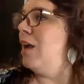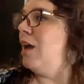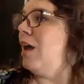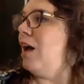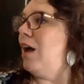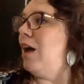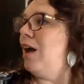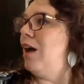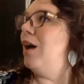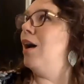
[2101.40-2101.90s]

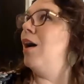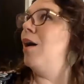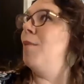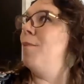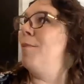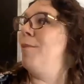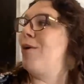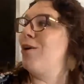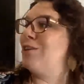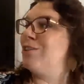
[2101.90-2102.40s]
um,
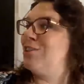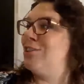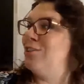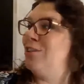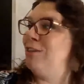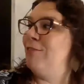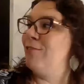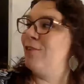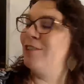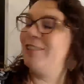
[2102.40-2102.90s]
March
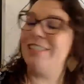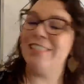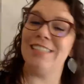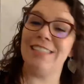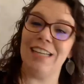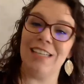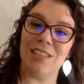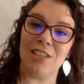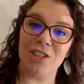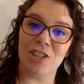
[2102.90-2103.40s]
31st, is
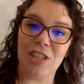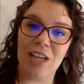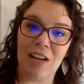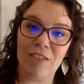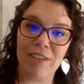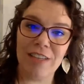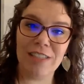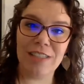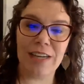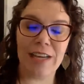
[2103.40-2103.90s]
Cesar
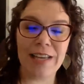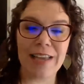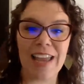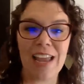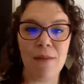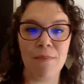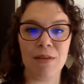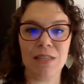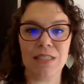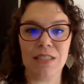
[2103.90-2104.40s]
Chavez Day.
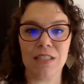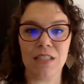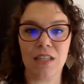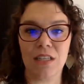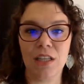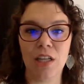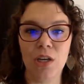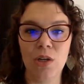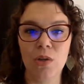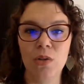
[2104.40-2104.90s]
Campus is
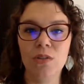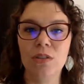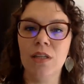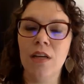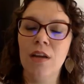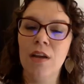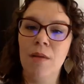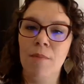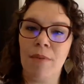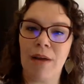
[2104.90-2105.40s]
closed,
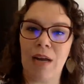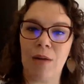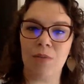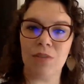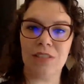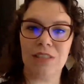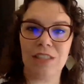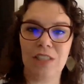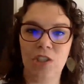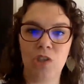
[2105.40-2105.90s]
but I will
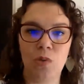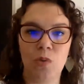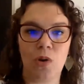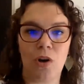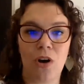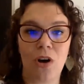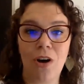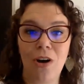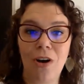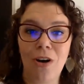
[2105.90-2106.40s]
see you
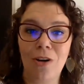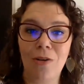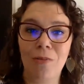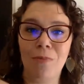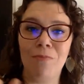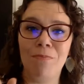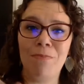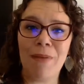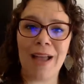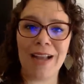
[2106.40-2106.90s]
all
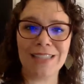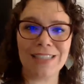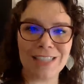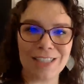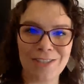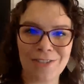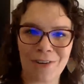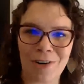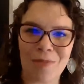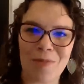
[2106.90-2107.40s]
back to
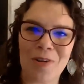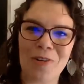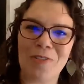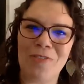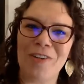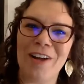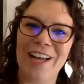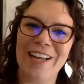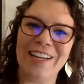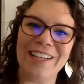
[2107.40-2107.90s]
normal
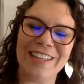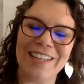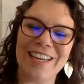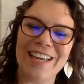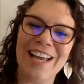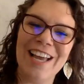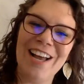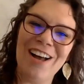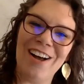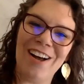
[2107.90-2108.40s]

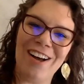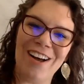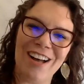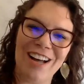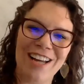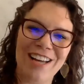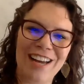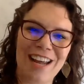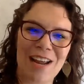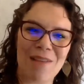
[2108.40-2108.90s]
finally
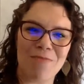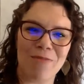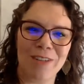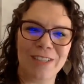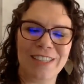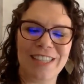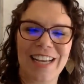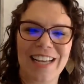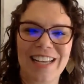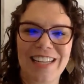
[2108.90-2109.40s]
on April
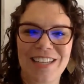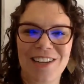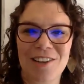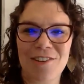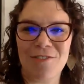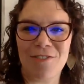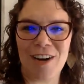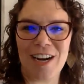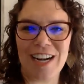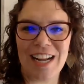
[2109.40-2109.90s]
2nd on
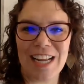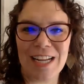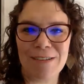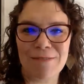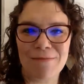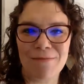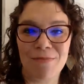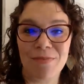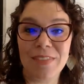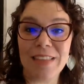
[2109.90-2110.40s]
Friday.
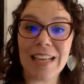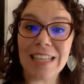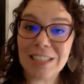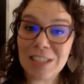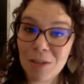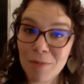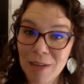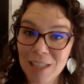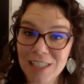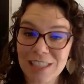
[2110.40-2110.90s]
Thanks
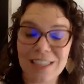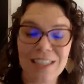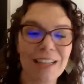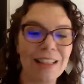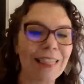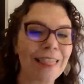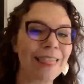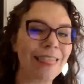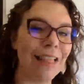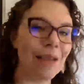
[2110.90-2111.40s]
so much.
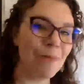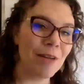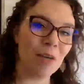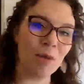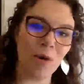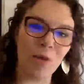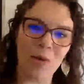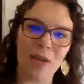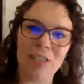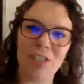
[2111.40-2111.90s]
Let me know
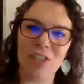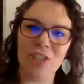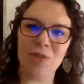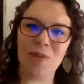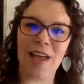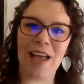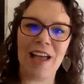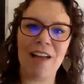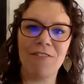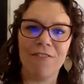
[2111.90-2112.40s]
what questions you
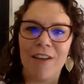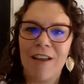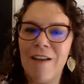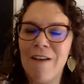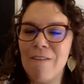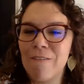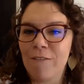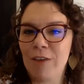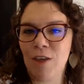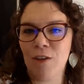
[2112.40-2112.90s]
have.
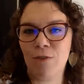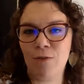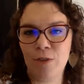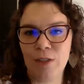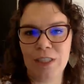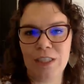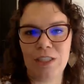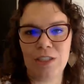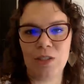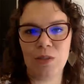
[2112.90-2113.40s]
Feel
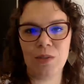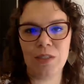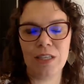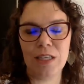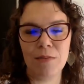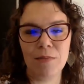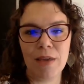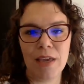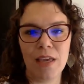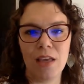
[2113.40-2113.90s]
free to
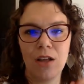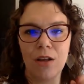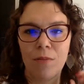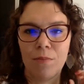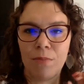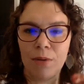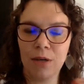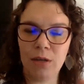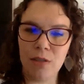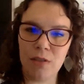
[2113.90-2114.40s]
email,
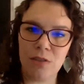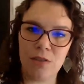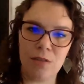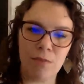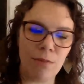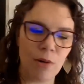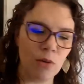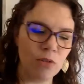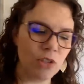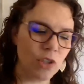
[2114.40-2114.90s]
post
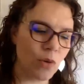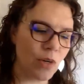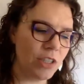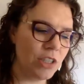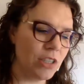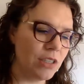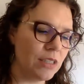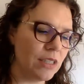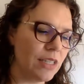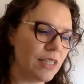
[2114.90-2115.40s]
post
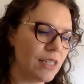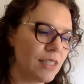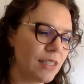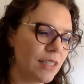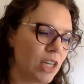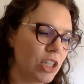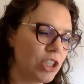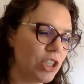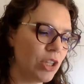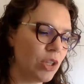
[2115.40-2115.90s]
questions in the
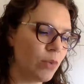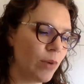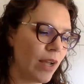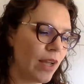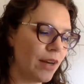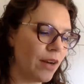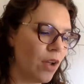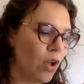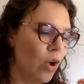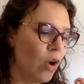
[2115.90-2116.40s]
discussion
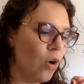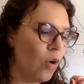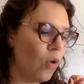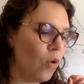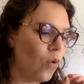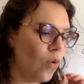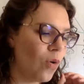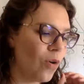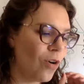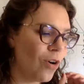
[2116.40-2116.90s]
thread,
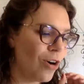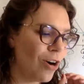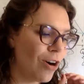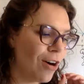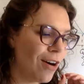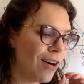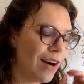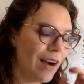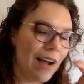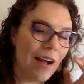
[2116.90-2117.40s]

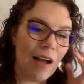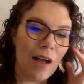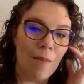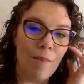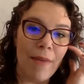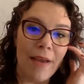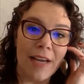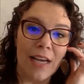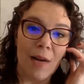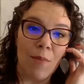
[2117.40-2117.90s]
or uh,
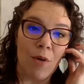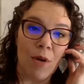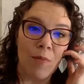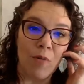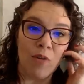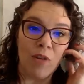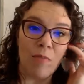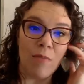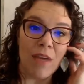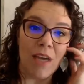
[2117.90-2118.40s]
make an appointment
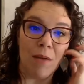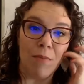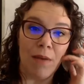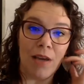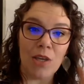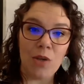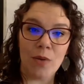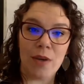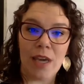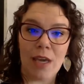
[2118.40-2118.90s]
with me on my
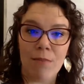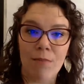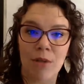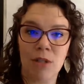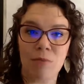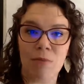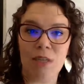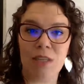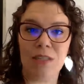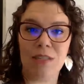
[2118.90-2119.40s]
You Can
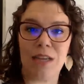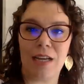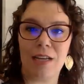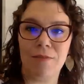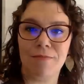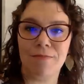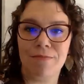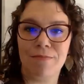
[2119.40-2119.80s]
Book Me site.